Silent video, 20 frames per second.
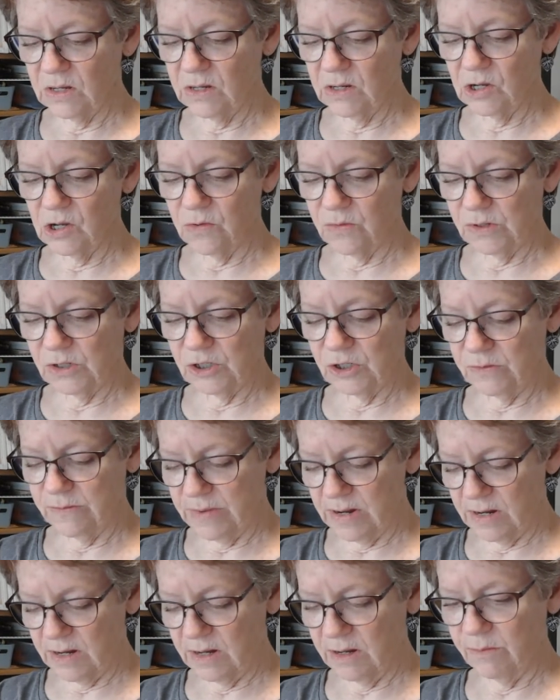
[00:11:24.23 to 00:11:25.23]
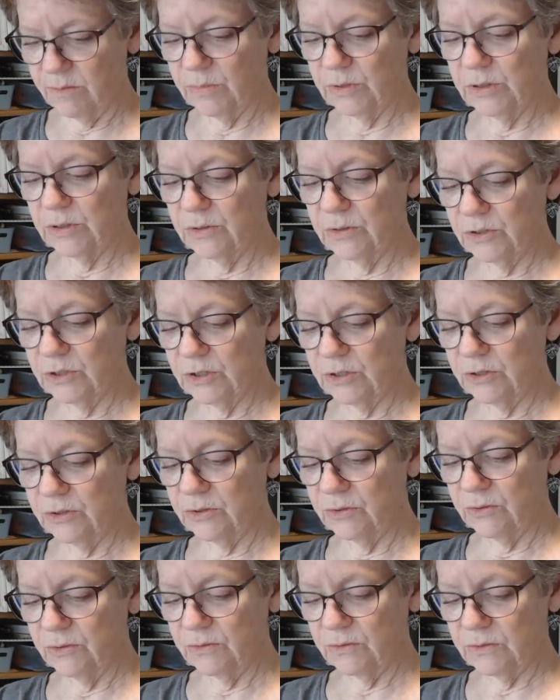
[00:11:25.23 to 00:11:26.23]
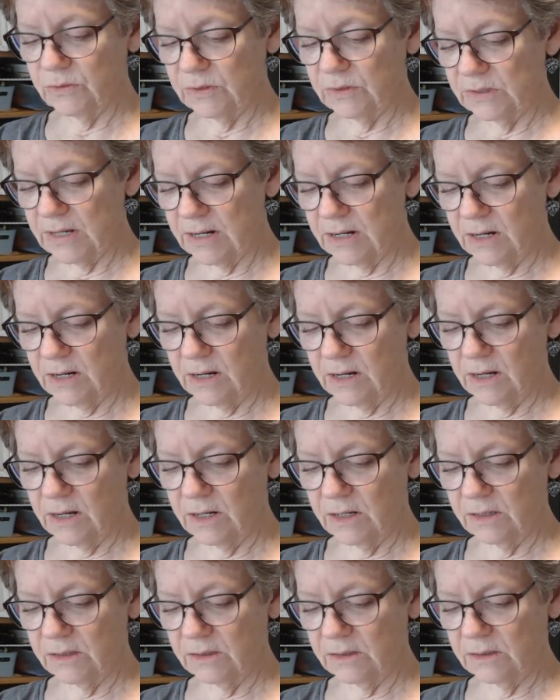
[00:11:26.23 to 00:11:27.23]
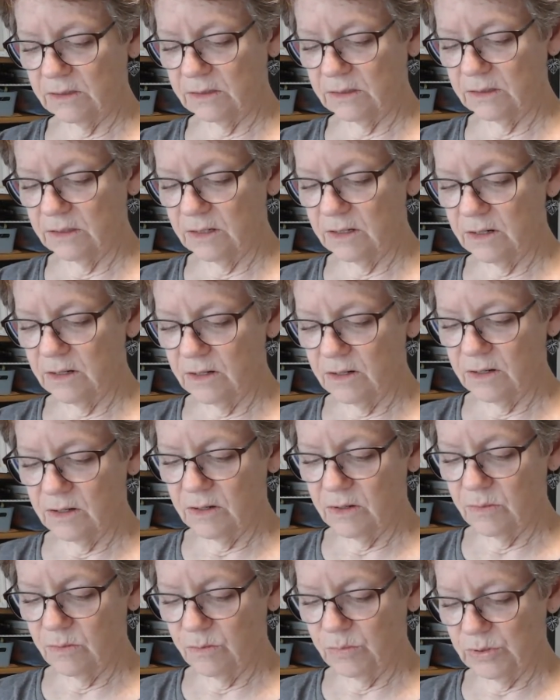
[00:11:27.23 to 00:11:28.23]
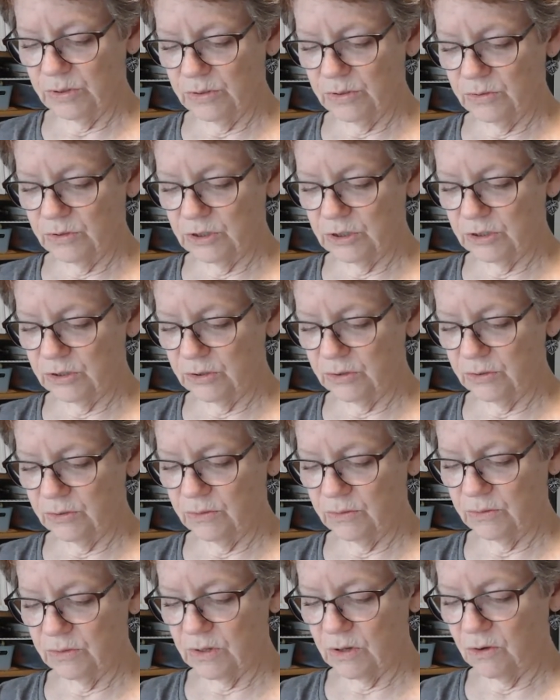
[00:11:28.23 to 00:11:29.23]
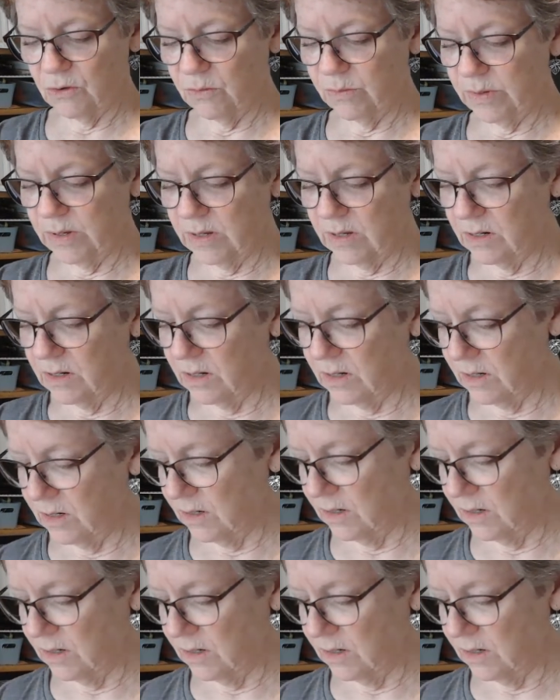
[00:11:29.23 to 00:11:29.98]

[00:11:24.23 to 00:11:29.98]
Go into my Bluetooth settings, Bluetooth open.